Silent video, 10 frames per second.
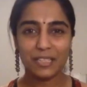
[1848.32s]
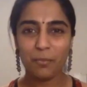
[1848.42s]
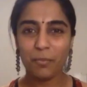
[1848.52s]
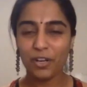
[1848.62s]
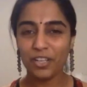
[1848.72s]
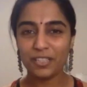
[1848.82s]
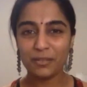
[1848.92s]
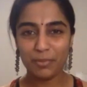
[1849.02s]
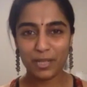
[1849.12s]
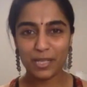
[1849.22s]
the point
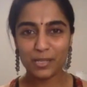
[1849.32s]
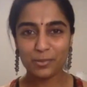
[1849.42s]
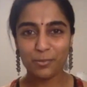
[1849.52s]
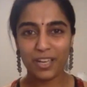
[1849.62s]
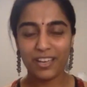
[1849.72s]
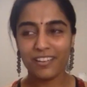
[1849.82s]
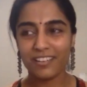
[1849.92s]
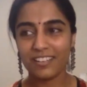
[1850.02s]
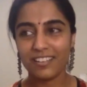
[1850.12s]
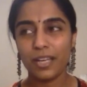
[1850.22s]
in place where
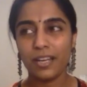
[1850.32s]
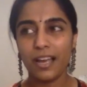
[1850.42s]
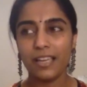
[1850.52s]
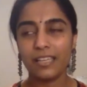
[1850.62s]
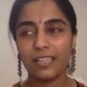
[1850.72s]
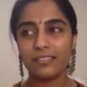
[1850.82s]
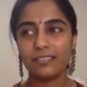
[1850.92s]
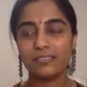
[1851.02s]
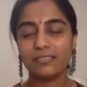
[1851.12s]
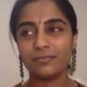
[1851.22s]
I
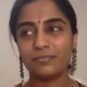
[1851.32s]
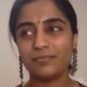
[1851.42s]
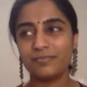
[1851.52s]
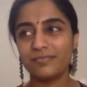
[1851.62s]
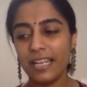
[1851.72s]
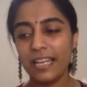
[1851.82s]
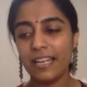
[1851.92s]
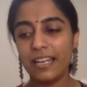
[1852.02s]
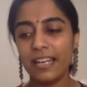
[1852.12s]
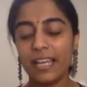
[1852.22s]
can
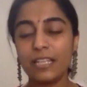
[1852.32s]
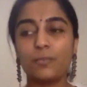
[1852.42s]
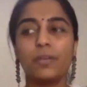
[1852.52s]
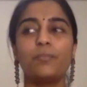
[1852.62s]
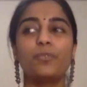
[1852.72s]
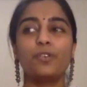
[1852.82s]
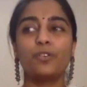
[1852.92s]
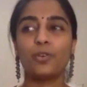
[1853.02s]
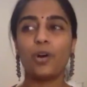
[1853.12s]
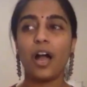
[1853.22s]
let people
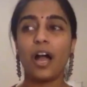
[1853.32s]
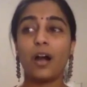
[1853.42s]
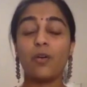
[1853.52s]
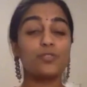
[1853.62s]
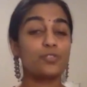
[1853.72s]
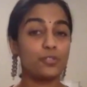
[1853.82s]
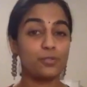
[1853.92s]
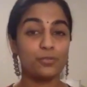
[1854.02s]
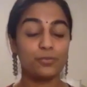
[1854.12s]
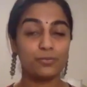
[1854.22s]
know how
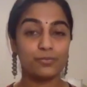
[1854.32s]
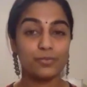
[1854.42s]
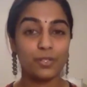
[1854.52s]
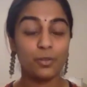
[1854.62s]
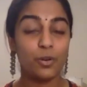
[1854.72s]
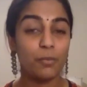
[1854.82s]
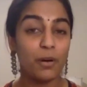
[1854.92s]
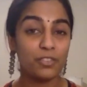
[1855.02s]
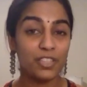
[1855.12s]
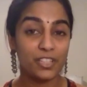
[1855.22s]
to go
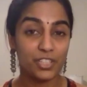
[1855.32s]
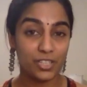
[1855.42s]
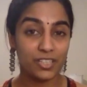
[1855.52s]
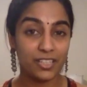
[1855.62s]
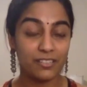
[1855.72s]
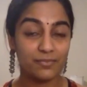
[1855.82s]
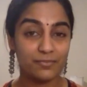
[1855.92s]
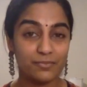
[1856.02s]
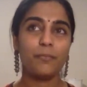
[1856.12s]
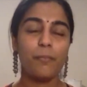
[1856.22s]
about their journey.
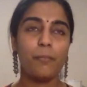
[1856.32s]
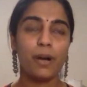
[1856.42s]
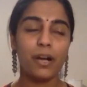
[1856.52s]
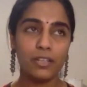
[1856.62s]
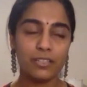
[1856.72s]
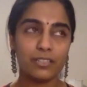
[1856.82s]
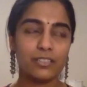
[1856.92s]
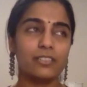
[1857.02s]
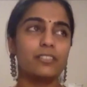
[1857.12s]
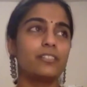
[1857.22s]
But
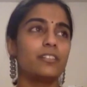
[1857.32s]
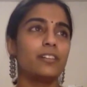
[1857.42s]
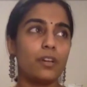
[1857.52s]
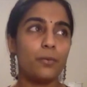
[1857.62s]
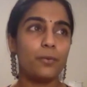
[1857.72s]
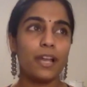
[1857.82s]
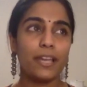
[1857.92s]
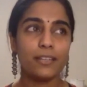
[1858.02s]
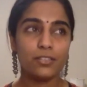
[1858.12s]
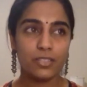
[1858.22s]
I would
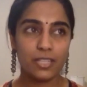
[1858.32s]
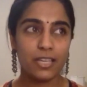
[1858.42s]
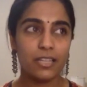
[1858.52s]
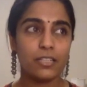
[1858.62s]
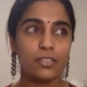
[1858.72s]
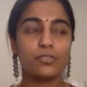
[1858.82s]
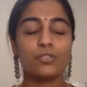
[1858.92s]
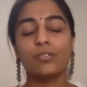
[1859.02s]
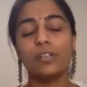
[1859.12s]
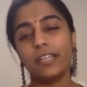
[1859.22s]
like to say that you
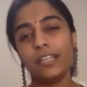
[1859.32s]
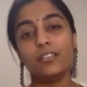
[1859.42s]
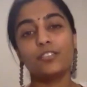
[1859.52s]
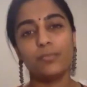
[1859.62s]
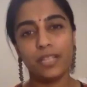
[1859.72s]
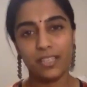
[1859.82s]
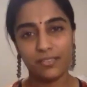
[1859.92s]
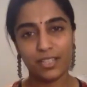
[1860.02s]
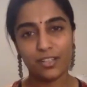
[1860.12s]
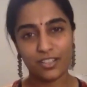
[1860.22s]
truly need to believe
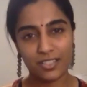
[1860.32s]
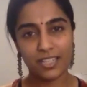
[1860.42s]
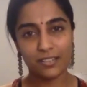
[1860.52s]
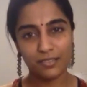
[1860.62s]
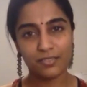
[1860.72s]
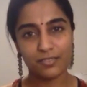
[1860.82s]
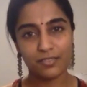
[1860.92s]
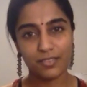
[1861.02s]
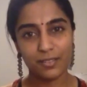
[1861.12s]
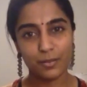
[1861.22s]
in yourself,
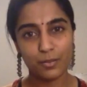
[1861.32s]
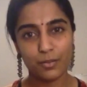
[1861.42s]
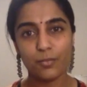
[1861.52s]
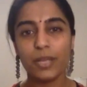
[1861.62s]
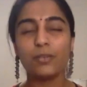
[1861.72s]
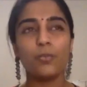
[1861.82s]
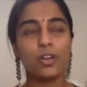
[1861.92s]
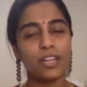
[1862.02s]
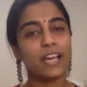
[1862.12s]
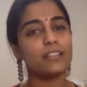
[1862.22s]
no matter
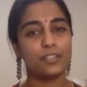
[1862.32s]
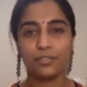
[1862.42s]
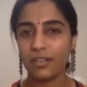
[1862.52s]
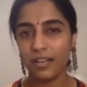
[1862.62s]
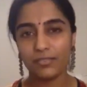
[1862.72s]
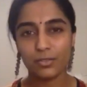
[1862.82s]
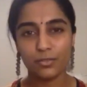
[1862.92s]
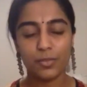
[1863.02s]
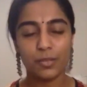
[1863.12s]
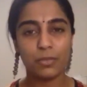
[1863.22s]
what talent you have. It could be